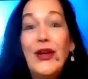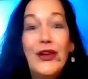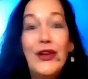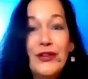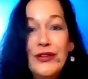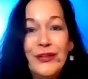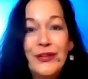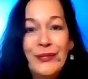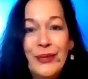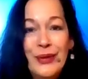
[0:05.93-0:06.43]

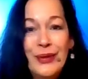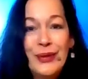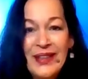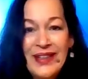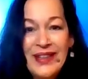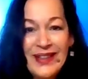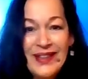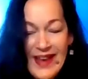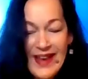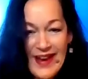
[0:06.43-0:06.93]
your new moon
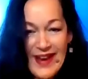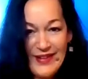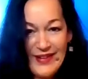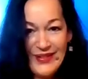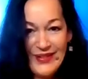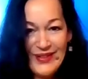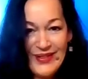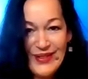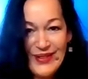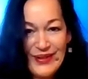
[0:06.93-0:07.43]
in
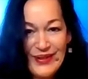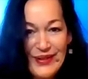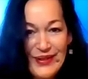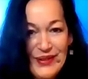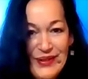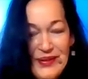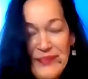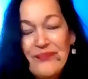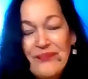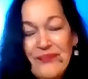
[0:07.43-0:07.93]

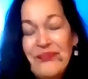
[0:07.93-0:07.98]
Cancer,